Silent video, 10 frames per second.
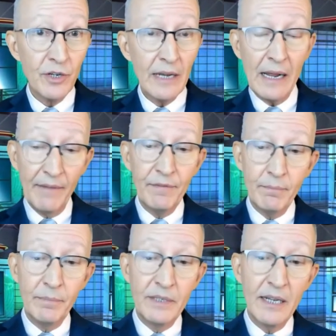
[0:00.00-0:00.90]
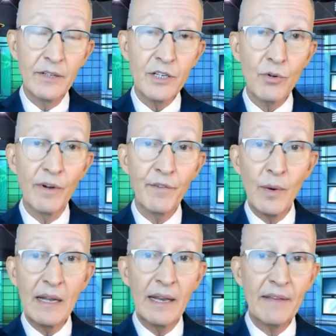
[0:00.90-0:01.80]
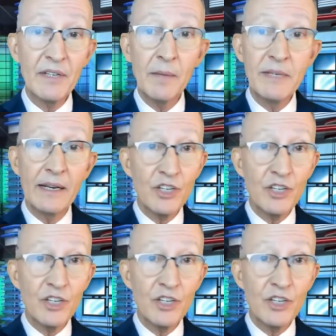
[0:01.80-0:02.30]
Now, I've been telling this story for a while. I have to update it.